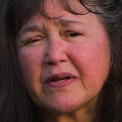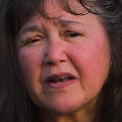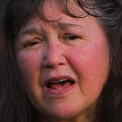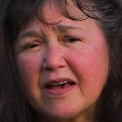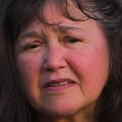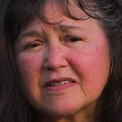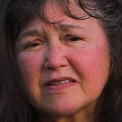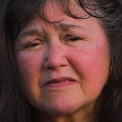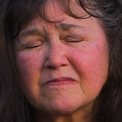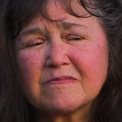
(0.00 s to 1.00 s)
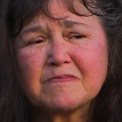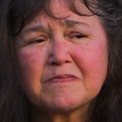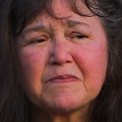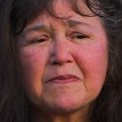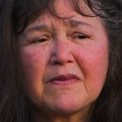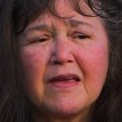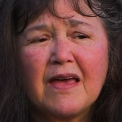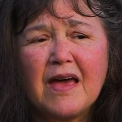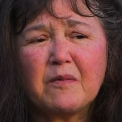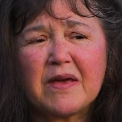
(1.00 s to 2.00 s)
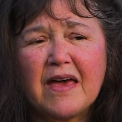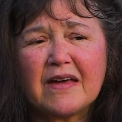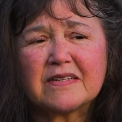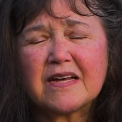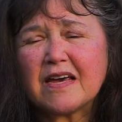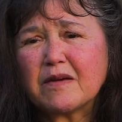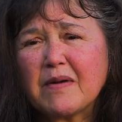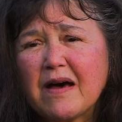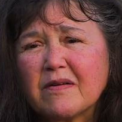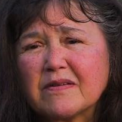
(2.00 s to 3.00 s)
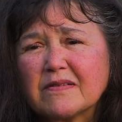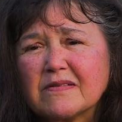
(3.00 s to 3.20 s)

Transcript: lights. And we can't take him out.